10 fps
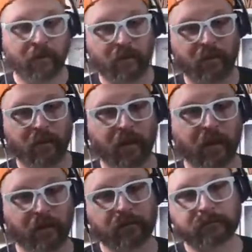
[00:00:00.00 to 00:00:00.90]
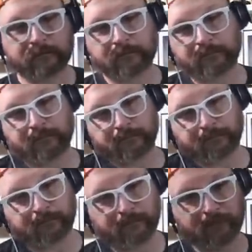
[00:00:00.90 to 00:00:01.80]
Did you and, see that Ohio
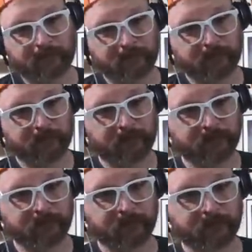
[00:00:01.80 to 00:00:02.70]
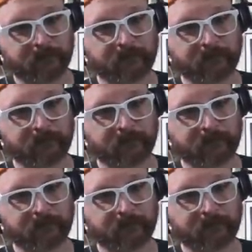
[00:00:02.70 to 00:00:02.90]
State was winning in a blowout,